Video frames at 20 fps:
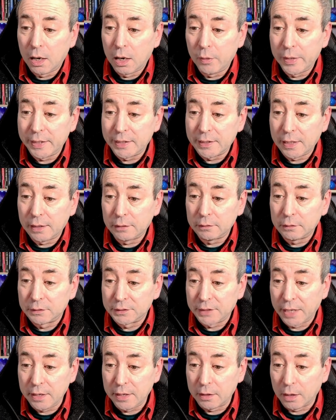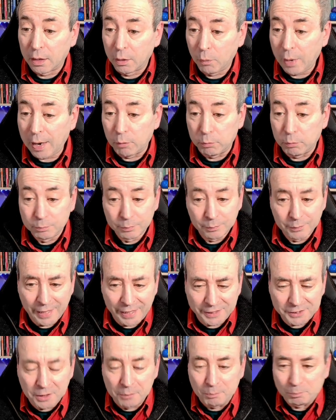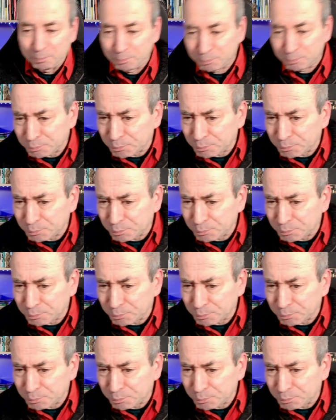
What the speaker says: OHL tender. Wow, excellent.